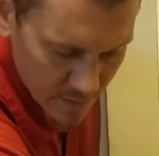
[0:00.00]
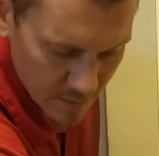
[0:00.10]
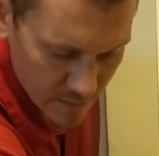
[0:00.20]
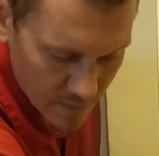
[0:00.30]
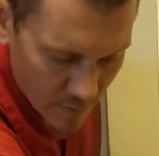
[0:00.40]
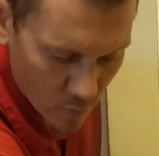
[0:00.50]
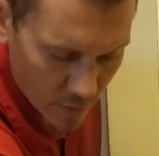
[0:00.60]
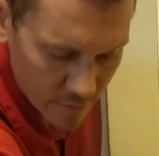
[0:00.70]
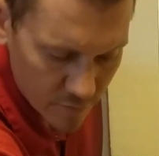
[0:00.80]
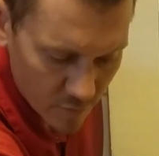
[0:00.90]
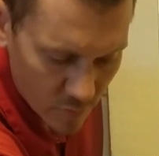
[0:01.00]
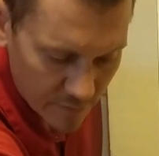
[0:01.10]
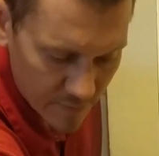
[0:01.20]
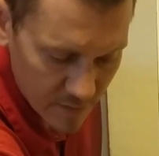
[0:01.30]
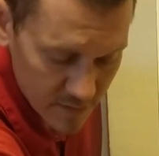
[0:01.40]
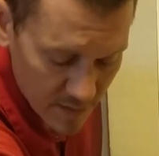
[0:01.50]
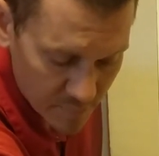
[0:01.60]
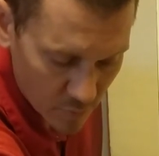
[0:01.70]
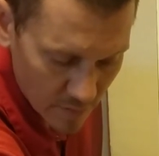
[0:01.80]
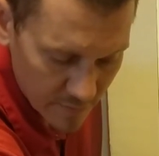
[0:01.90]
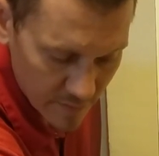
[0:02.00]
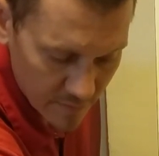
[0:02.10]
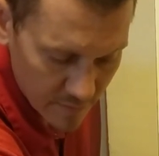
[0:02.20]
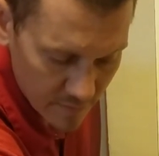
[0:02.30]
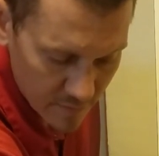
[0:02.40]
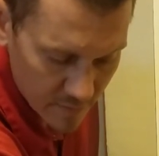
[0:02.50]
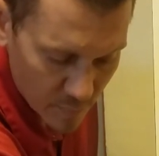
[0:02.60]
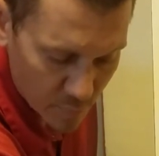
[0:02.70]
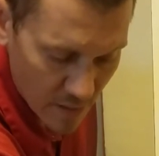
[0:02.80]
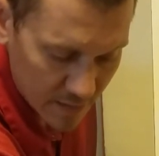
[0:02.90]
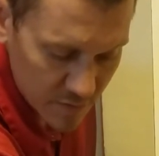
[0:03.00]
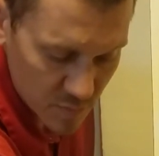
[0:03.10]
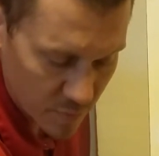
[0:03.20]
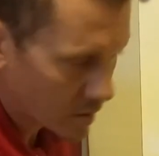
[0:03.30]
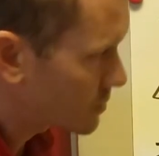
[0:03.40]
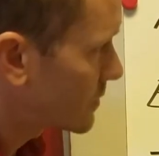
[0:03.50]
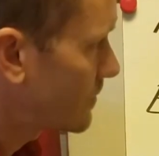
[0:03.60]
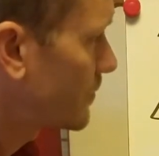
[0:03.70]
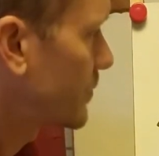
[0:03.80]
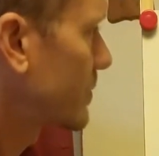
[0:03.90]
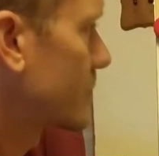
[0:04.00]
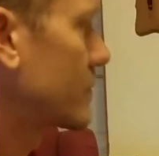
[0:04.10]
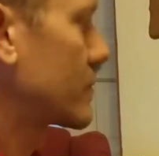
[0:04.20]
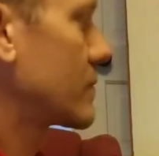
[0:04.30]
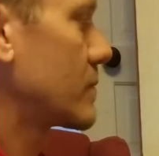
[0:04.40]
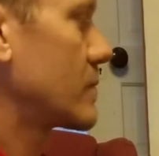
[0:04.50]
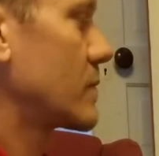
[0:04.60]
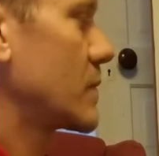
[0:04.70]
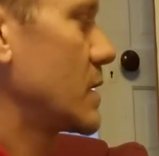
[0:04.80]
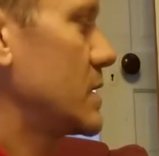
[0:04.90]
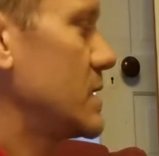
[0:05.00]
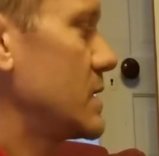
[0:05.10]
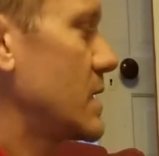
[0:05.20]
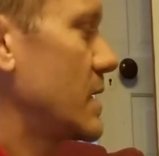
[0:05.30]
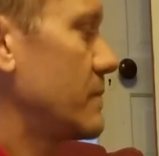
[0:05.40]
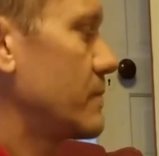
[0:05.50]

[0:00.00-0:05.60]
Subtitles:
they walk you through one in the example, and then the practice problem, 1910,